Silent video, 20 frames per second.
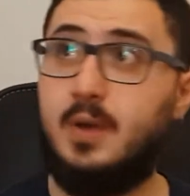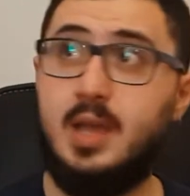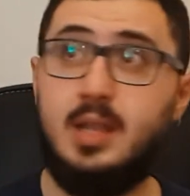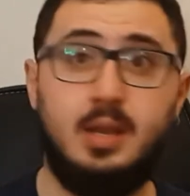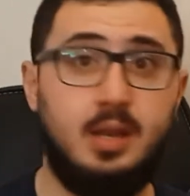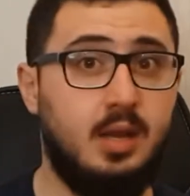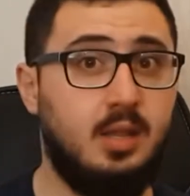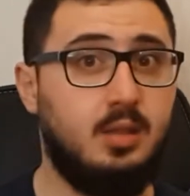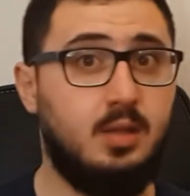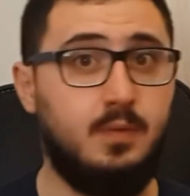to
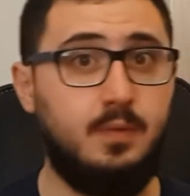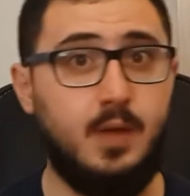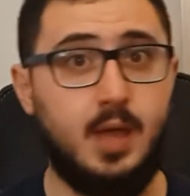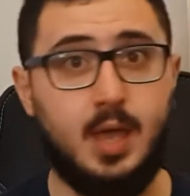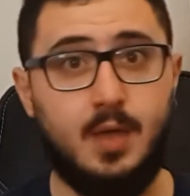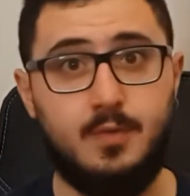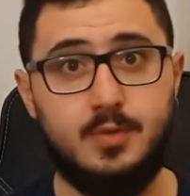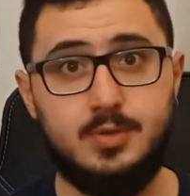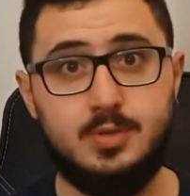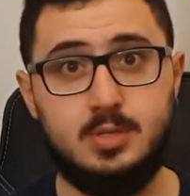find another
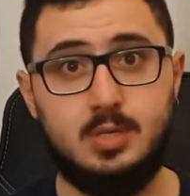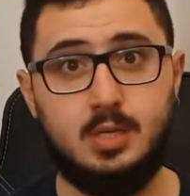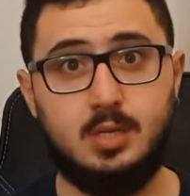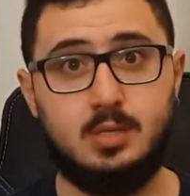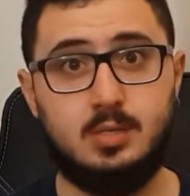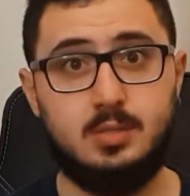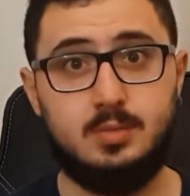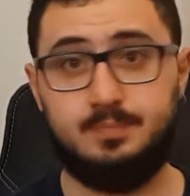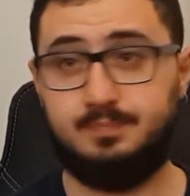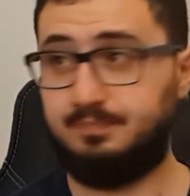5 or
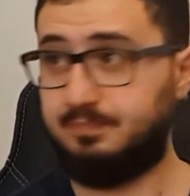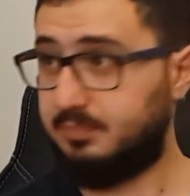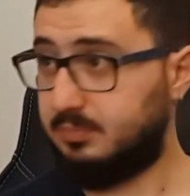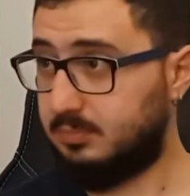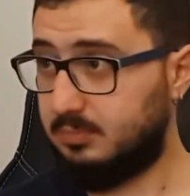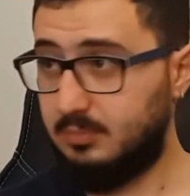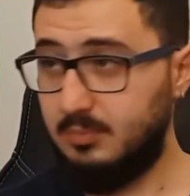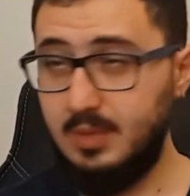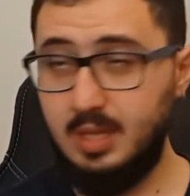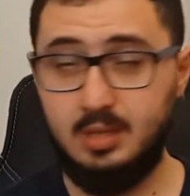6
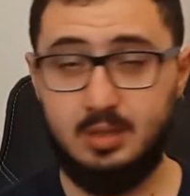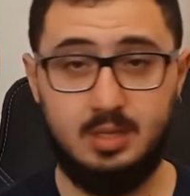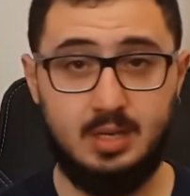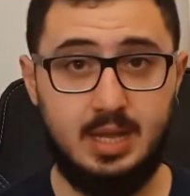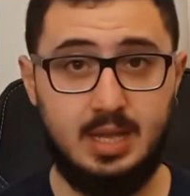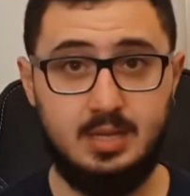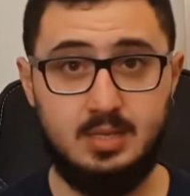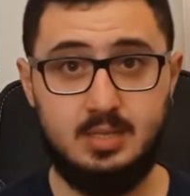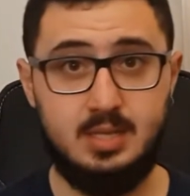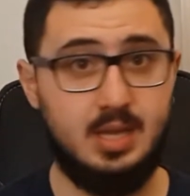
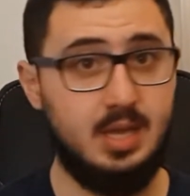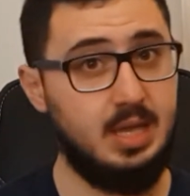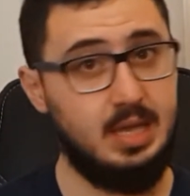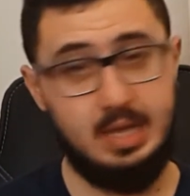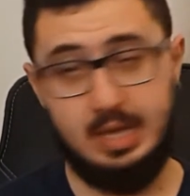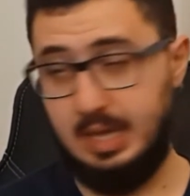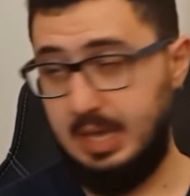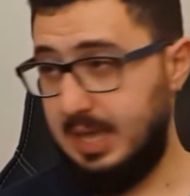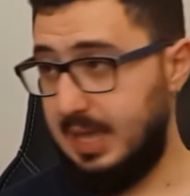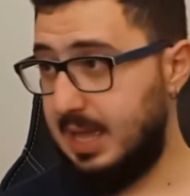the next
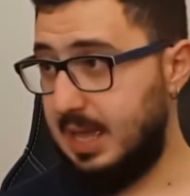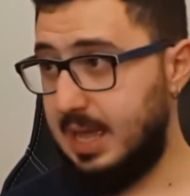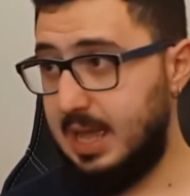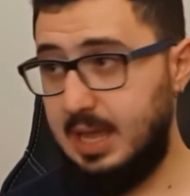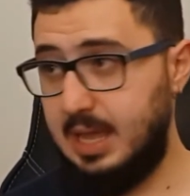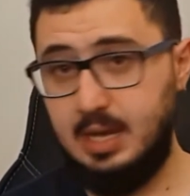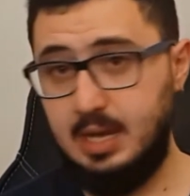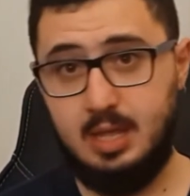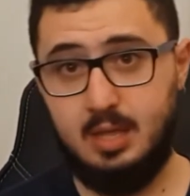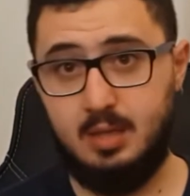day,
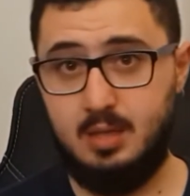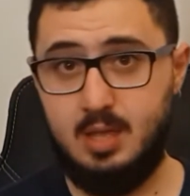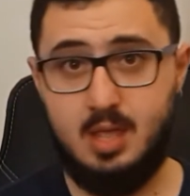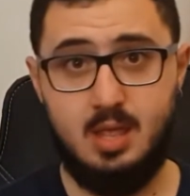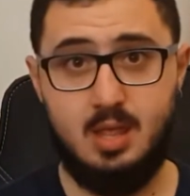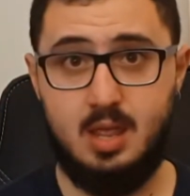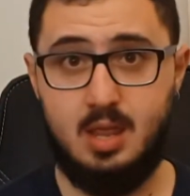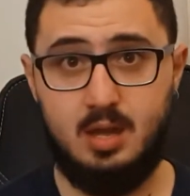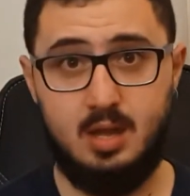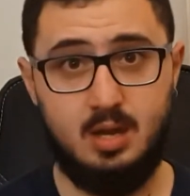and
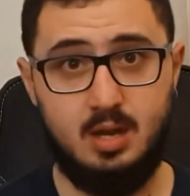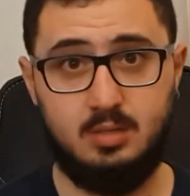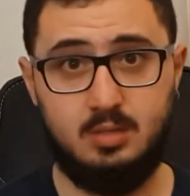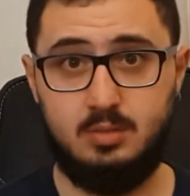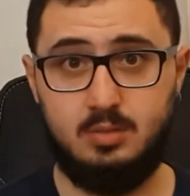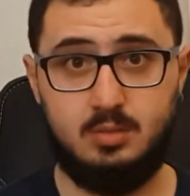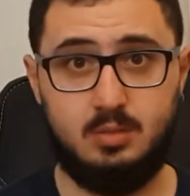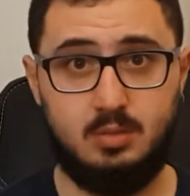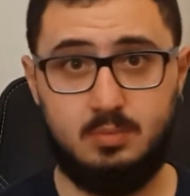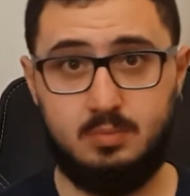
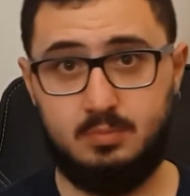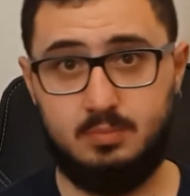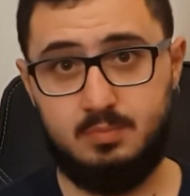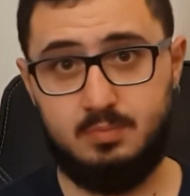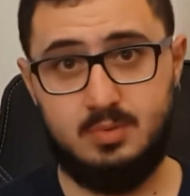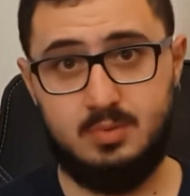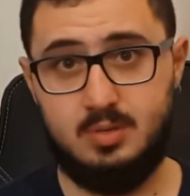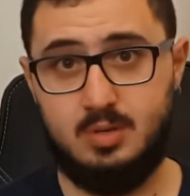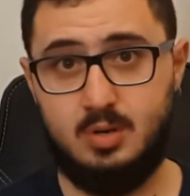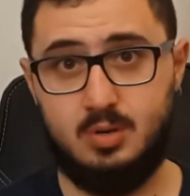another
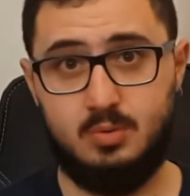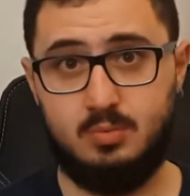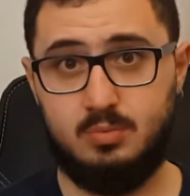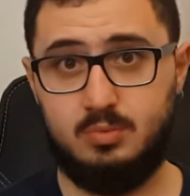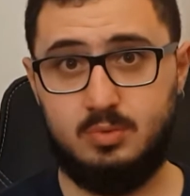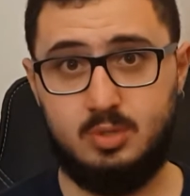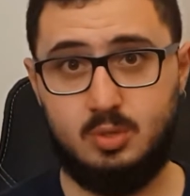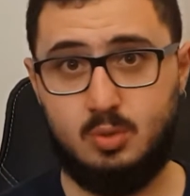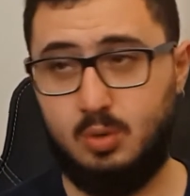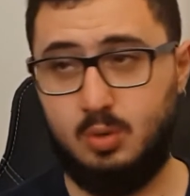
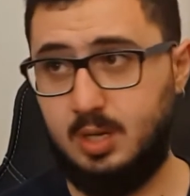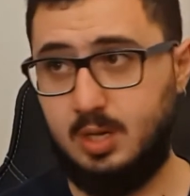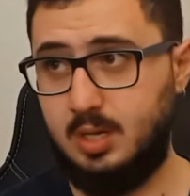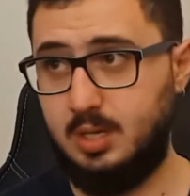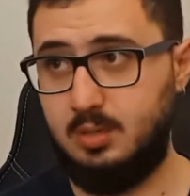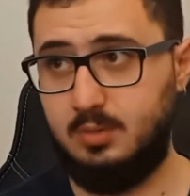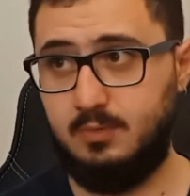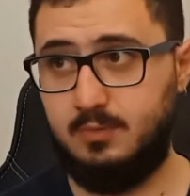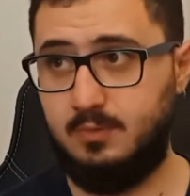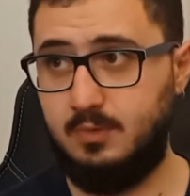
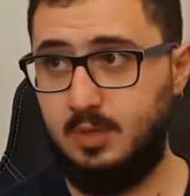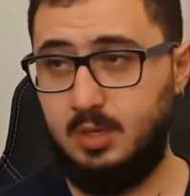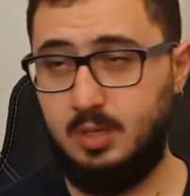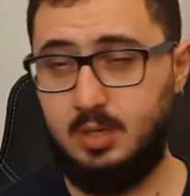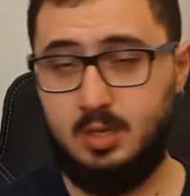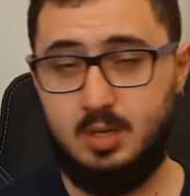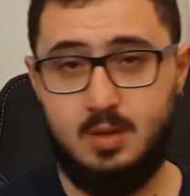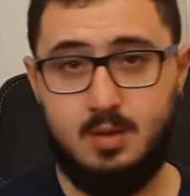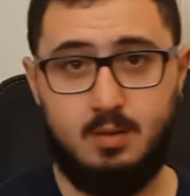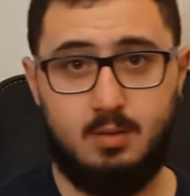squad of
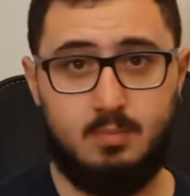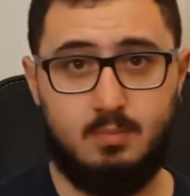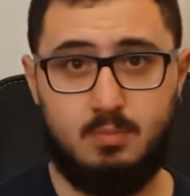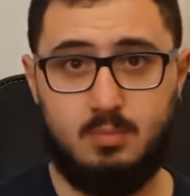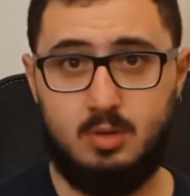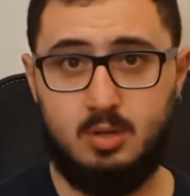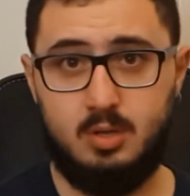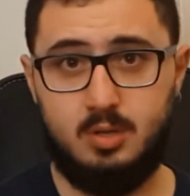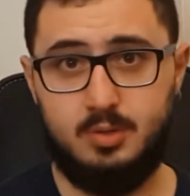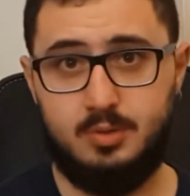
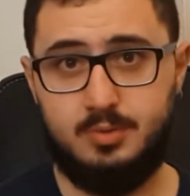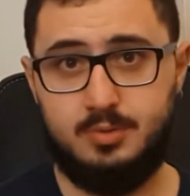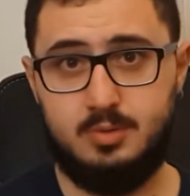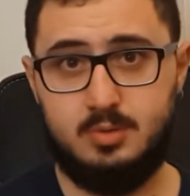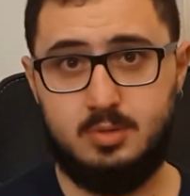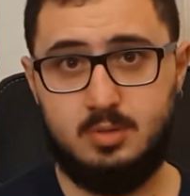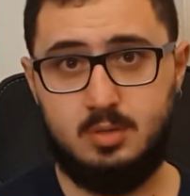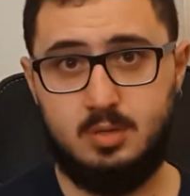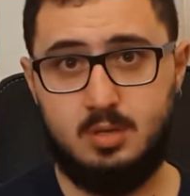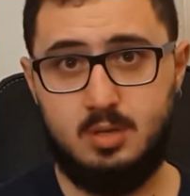
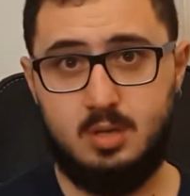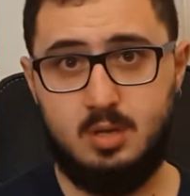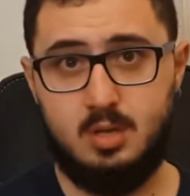moths.